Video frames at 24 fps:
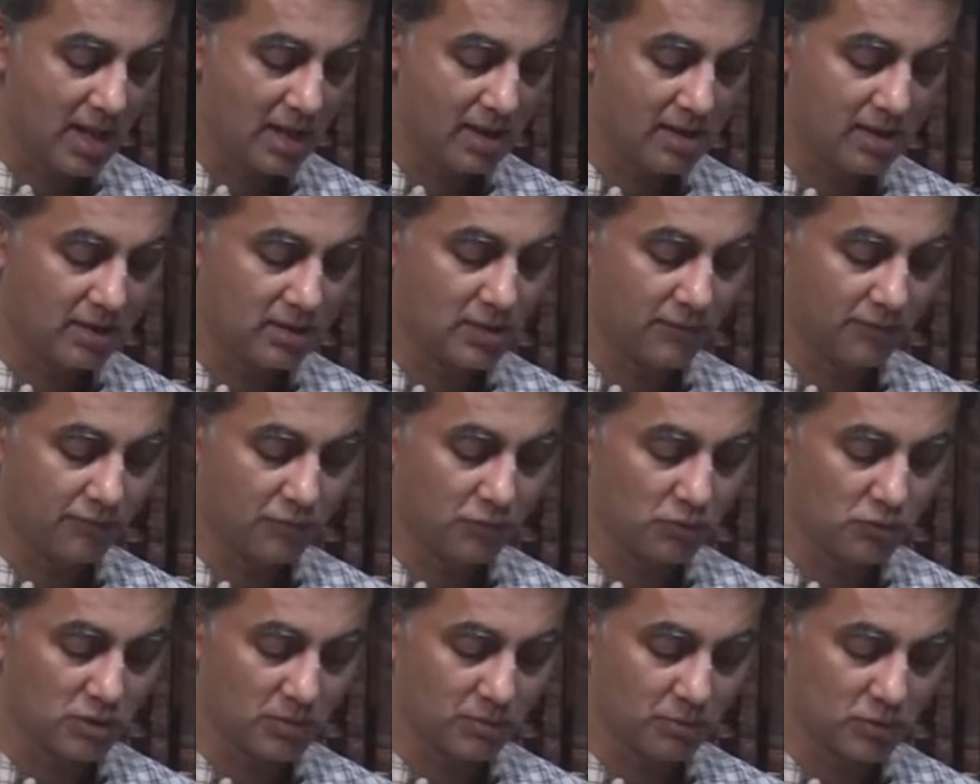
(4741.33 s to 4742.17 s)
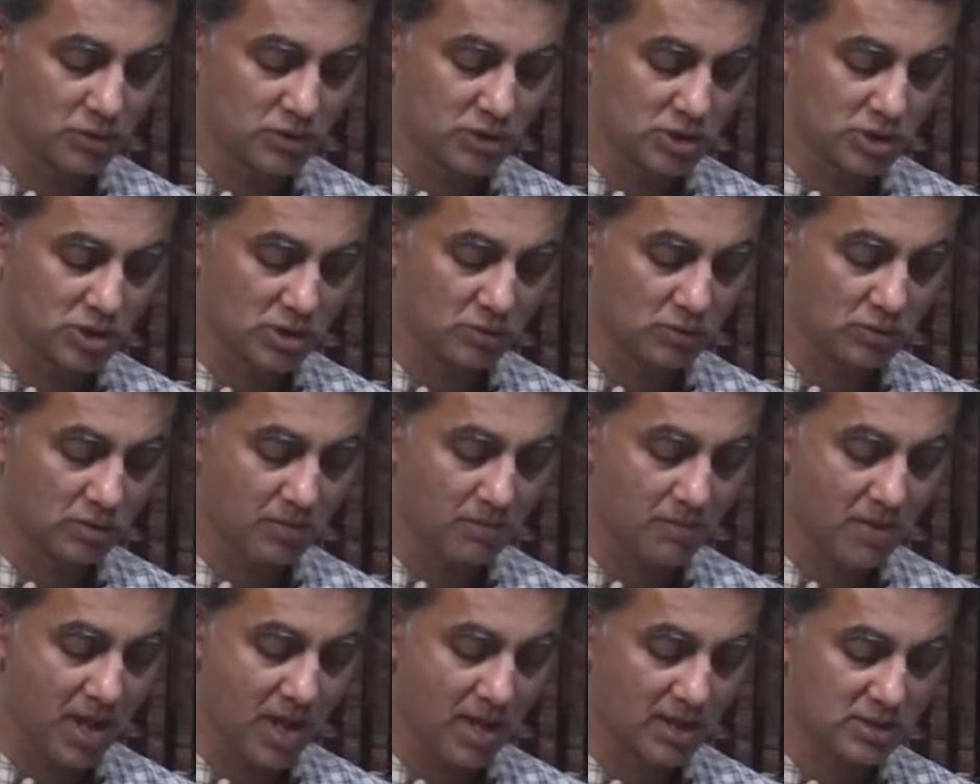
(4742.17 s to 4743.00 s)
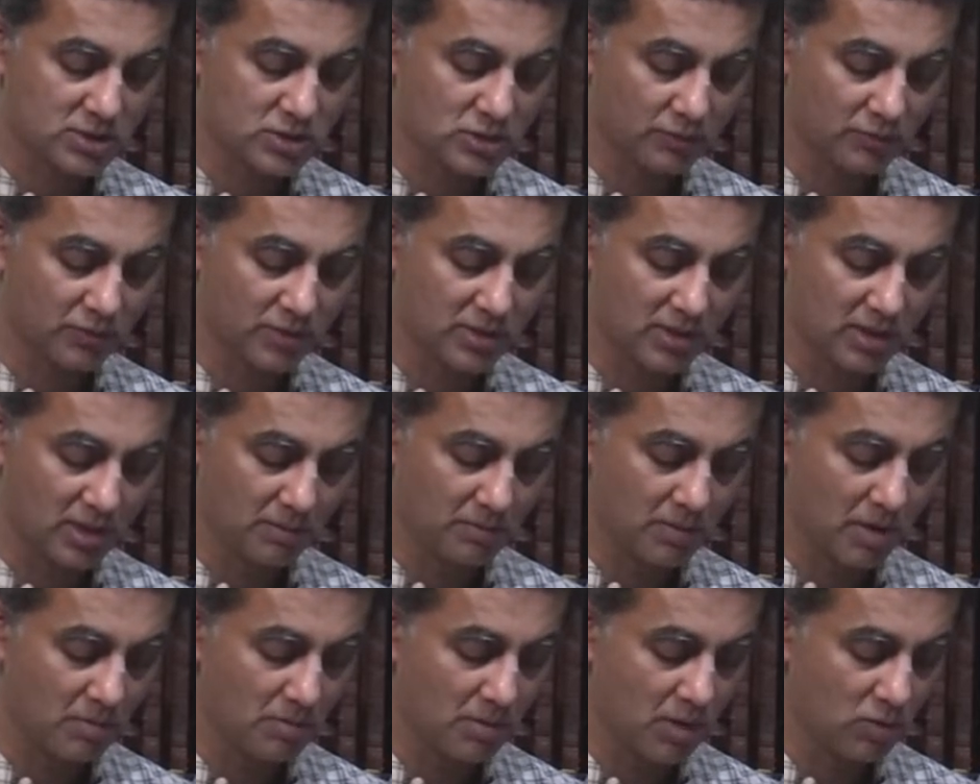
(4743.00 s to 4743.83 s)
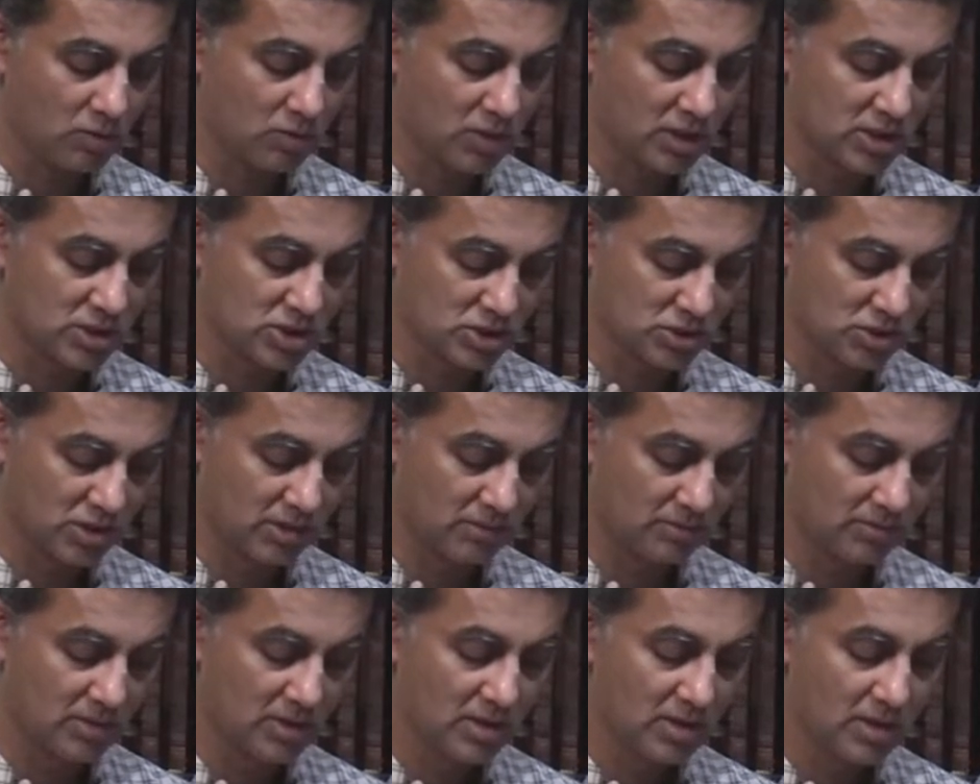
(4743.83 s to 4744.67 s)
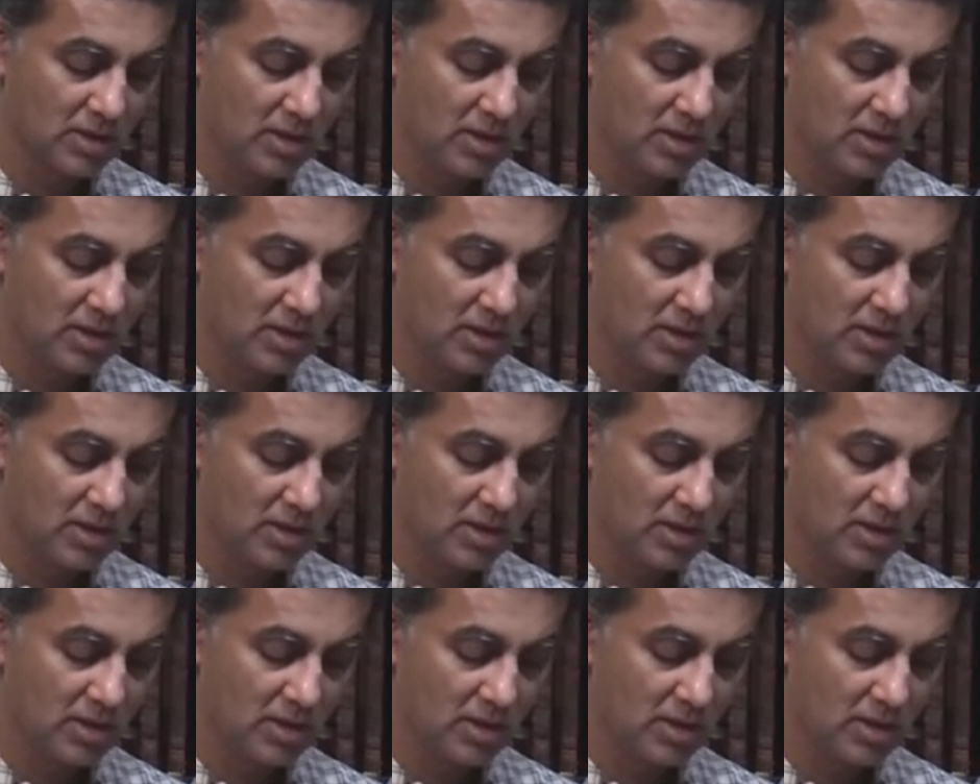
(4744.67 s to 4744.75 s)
and led the funeral procession to the banks of a nearby mountain stream.